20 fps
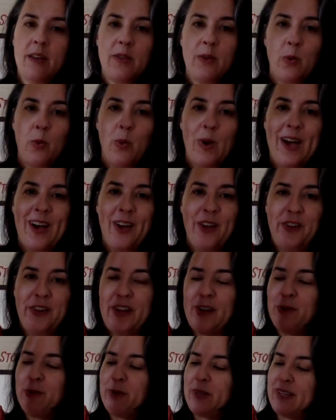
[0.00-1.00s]
The weld,
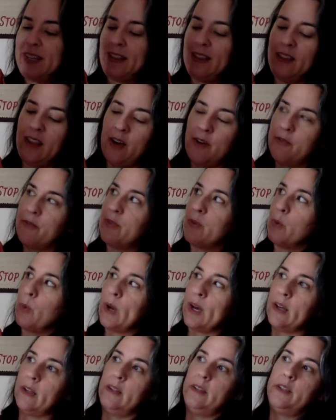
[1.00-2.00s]
I really love the
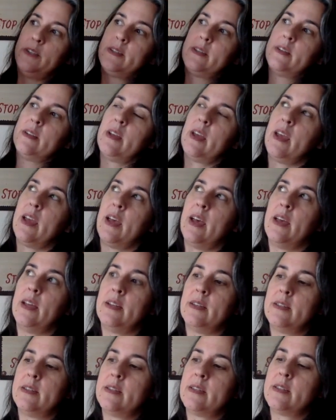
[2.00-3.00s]
weld
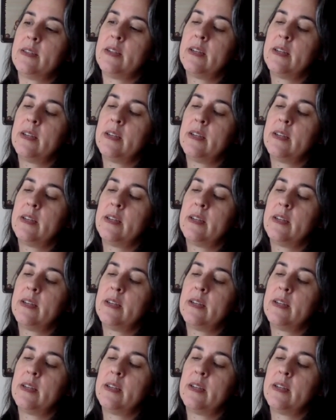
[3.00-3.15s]
and